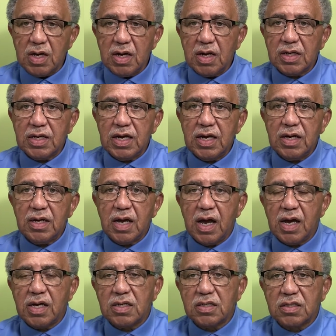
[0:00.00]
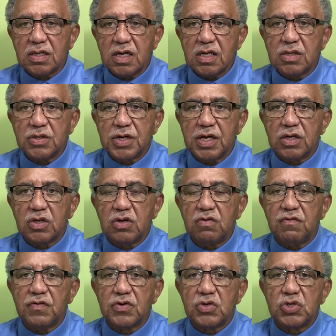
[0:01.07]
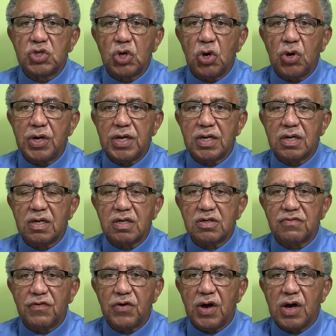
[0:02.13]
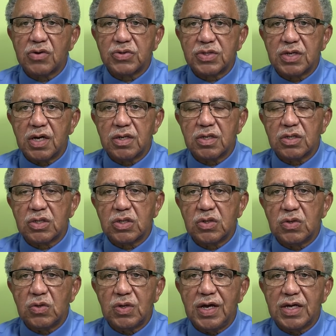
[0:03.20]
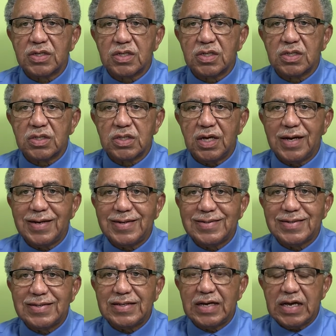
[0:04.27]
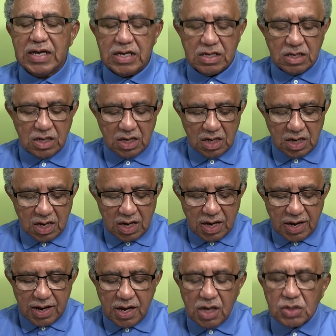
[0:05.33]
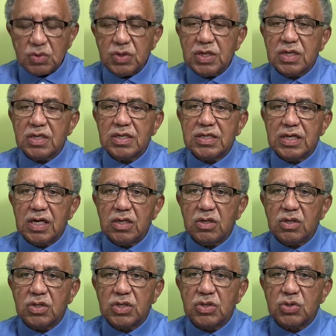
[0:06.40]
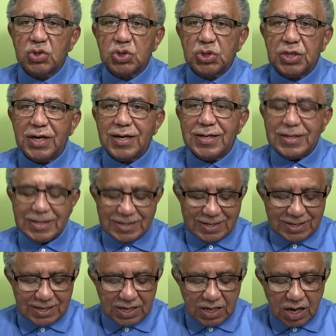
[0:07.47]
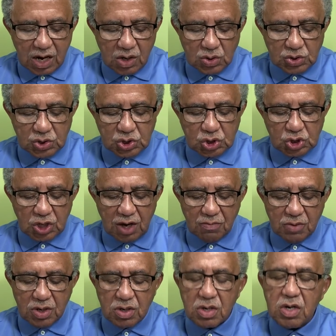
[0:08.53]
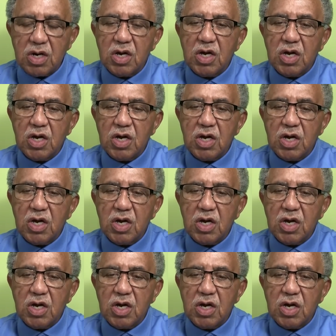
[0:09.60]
Again, I say thank you for joining us for our Sunday school lesson study today as we continue to study in our summer